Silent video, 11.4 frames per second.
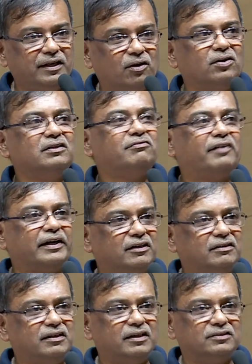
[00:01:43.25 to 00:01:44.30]
and all the
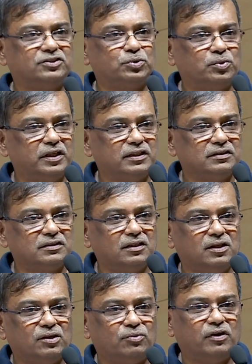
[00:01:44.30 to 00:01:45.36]
faculty and students